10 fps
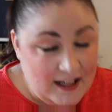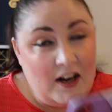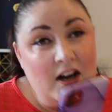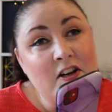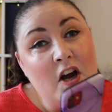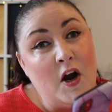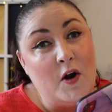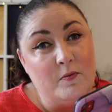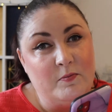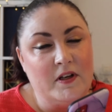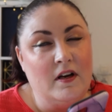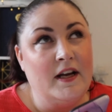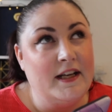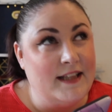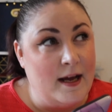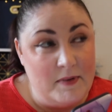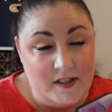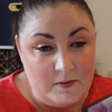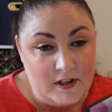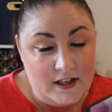I know, but like, that means
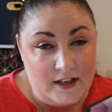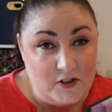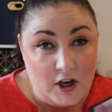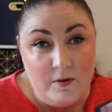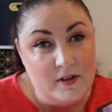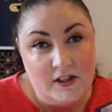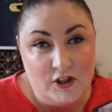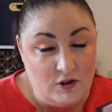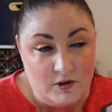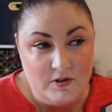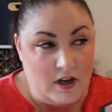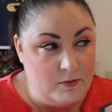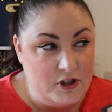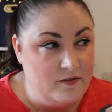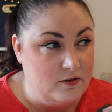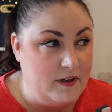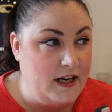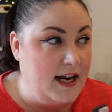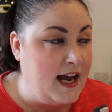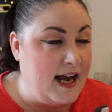I'm going to have totally screwed up
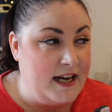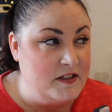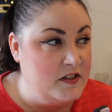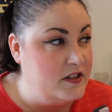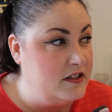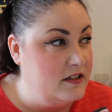chivalry and